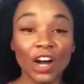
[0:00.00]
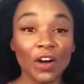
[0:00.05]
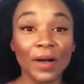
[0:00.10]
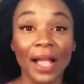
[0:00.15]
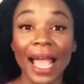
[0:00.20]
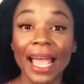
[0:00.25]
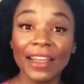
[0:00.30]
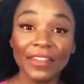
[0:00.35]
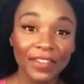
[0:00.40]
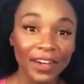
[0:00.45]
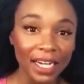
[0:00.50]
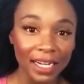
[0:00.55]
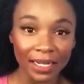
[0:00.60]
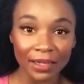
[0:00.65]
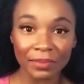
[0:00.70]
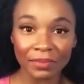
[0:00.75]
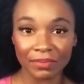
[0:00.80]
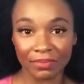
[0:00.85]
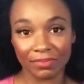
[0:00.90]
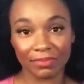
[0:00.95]
gave
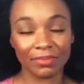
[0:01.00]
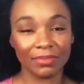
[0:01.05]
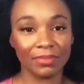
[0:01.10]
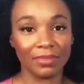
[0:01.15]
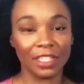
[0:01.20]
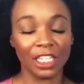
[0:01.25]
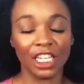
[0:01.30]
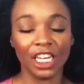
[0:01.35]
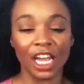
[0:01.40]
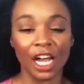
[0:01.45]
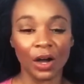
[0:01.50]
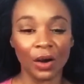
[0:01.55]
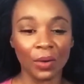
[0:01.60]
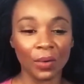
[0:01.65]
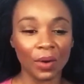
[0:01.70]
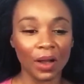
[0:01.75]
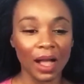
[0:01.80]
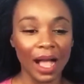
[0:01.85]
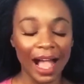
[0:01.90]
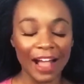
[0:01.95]
up,
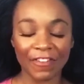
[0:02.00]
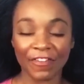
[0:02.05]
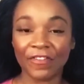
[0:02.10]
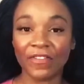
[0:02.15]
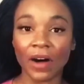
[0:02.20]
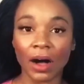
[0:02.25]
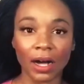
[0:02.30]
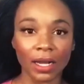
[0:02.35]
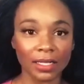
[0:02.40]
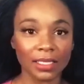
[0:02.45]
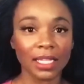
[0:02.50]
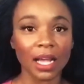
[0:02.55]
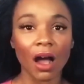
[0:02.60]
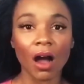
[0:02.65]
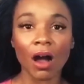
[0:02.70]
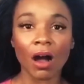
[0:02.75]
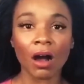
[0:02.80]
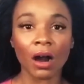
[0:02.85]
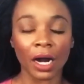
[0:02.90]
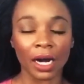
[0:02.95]
I fought
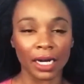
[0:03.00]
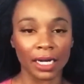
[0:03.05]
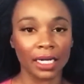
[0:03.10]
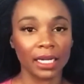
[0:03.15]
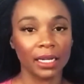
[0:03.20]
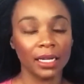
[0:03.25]
hard,